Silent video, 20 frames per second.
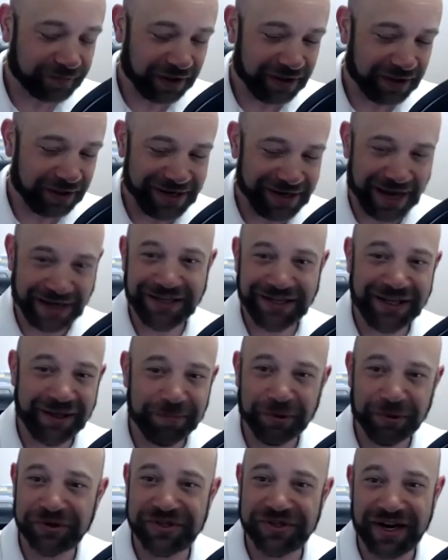
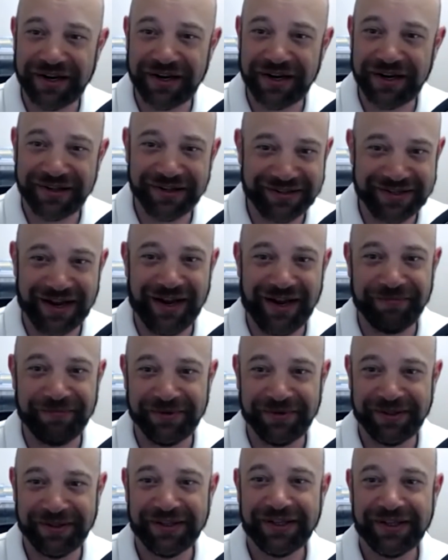90% of the
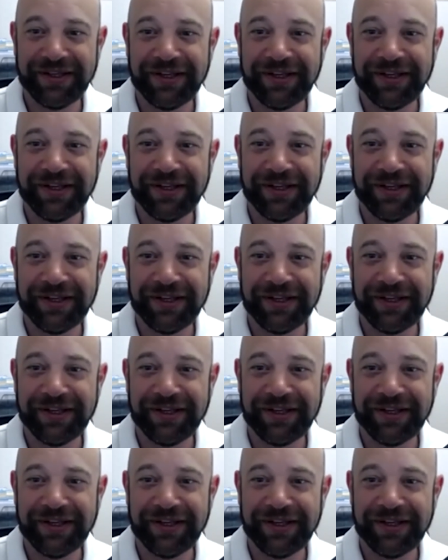time